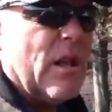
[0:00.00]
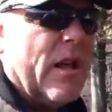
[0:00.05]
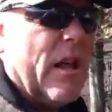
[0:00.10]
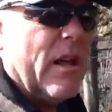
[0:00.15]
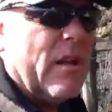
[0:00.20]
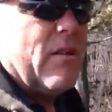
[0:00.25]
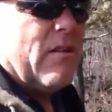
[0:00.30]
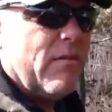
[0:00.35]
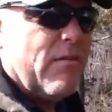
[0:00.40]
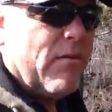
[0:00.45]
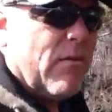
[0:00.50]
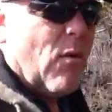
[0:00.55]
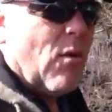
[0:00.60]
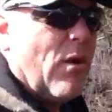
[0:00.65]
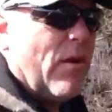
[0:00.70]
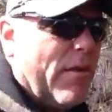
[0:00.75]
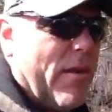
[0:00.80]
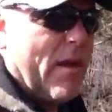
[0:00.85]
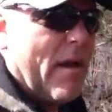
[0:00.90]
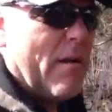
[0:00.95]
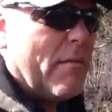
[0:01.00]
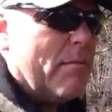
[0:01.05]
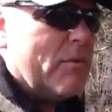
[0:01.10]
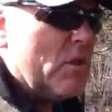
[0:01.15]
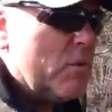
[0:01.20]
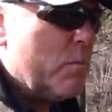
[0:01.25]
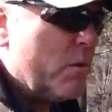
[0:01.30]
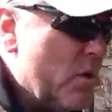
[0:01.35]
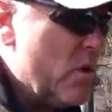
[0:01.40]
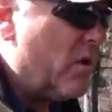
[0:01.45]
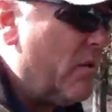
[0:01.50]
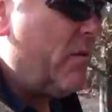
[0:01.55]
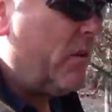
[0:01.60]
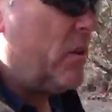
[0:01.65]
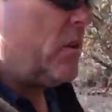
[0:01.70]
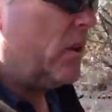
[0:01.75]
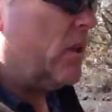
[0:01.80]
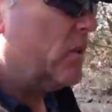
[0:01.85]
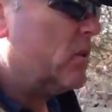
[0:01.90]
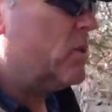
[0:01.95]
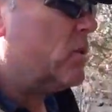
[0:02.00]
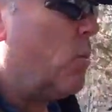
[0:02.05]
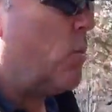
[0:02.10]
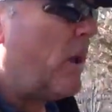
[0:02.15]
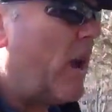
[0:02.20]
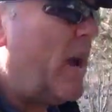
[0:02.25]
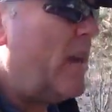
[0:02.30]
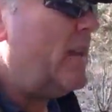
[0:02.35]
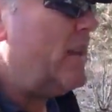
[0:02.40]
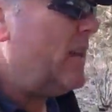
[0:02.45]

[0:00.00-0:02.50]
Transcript: land for them specifically. So what I